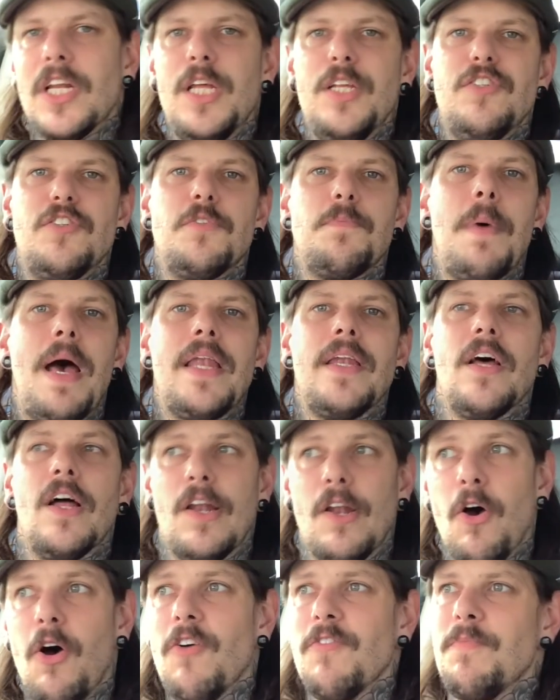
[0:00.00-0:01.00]
spent a
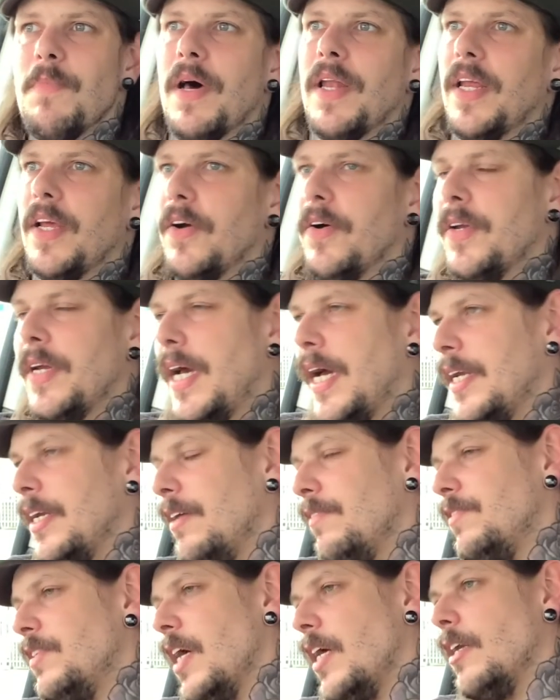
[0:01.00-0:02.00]
lot of money on, and
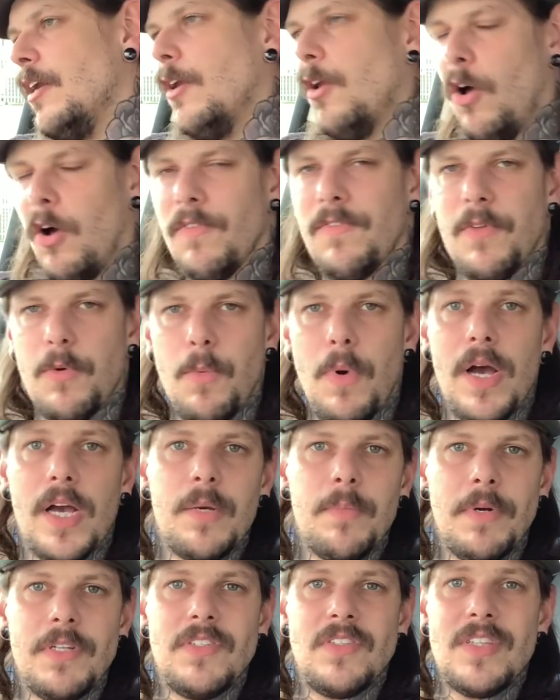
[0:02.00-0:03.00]
I've done a lot of the work
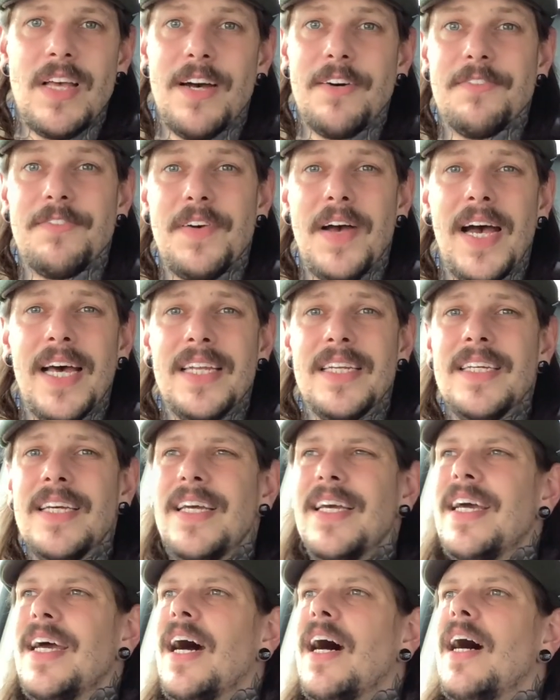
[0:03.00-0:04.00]
myself. And
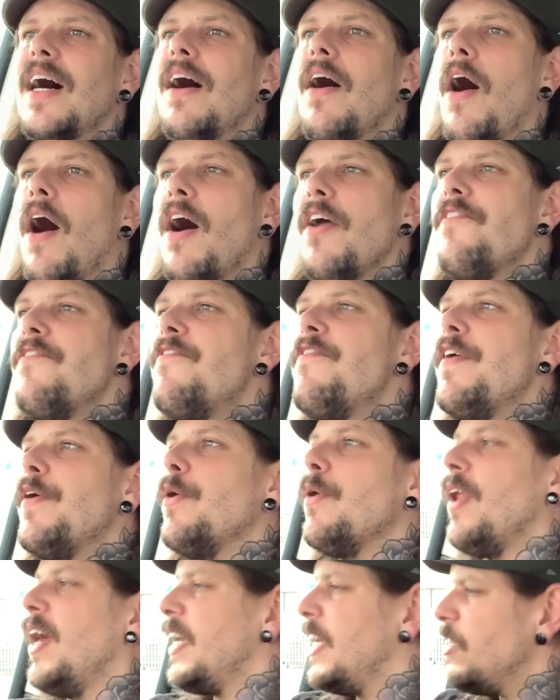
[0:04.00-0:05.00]
I feel
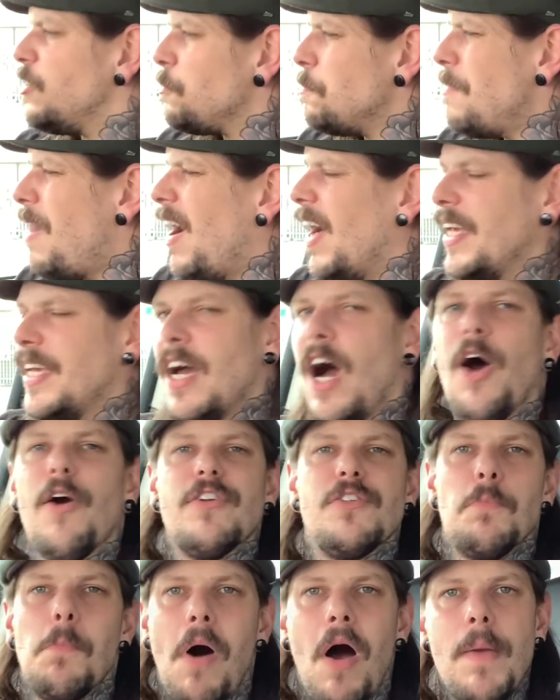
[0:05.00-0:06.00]
like it's my car.
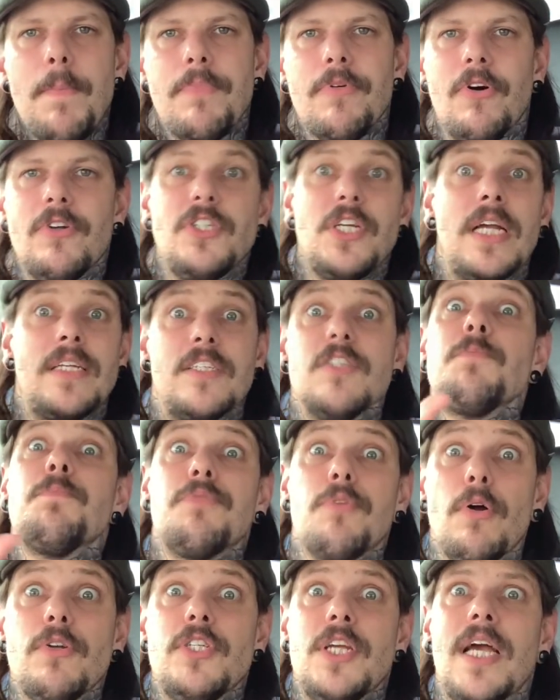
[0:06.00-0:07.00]
It's my project. It's
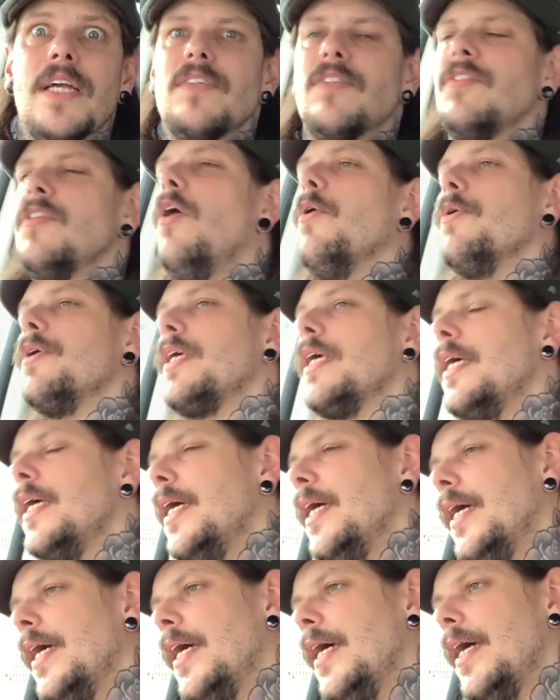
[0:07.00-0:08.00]
Project Sulk.
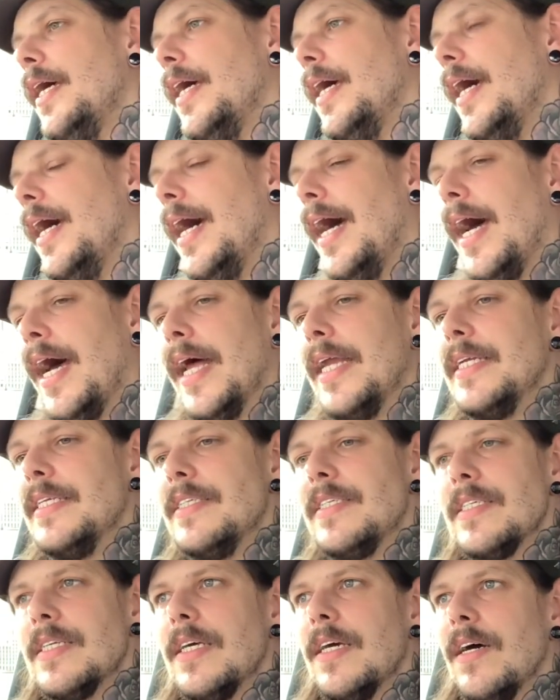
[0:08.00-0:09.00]

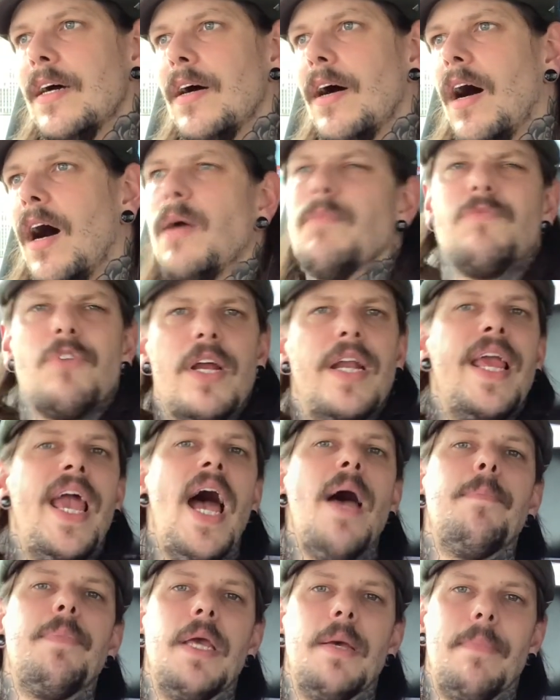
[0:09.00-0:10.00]
And I'm really
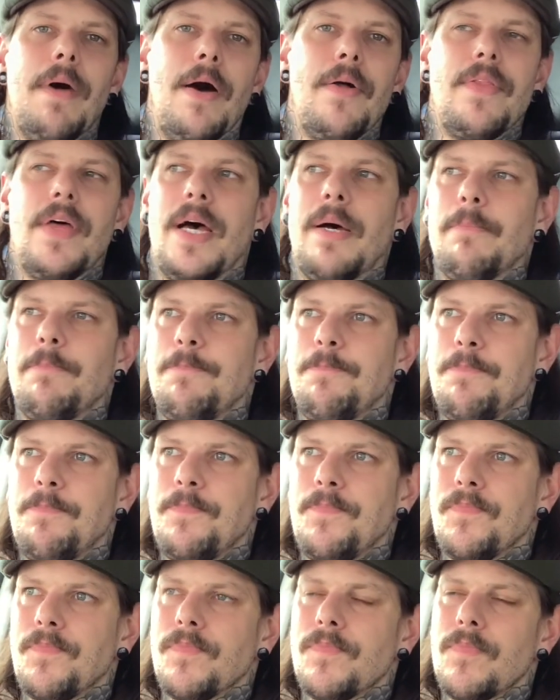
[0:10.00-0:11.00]
happy about that.
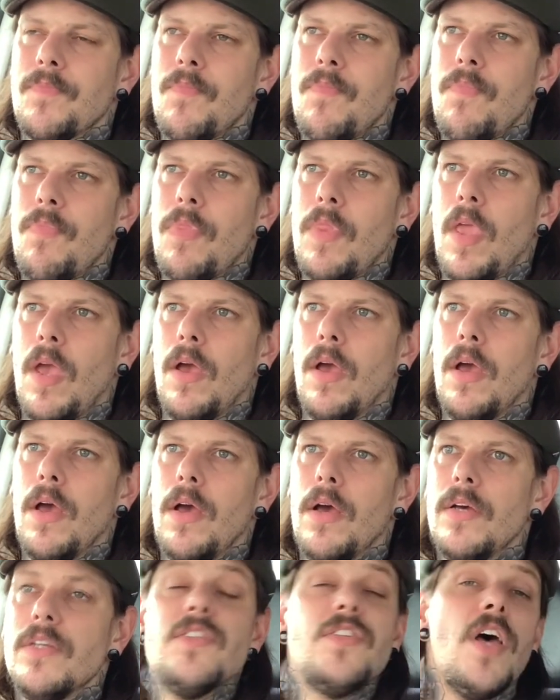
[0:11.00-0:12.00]

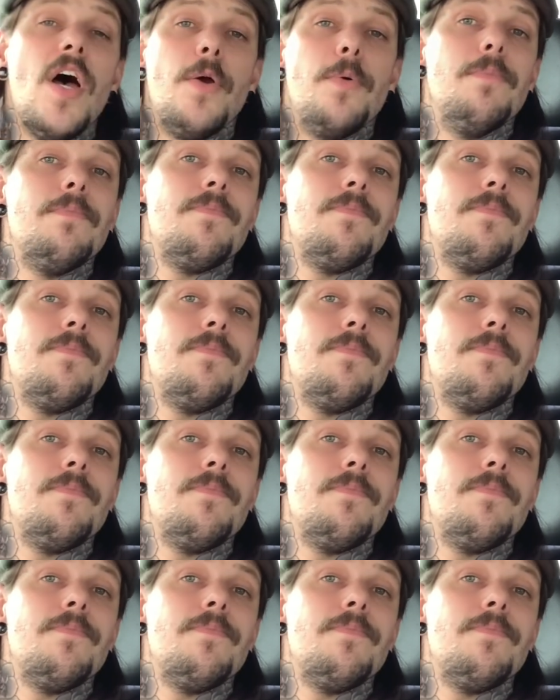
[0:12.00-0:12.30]
So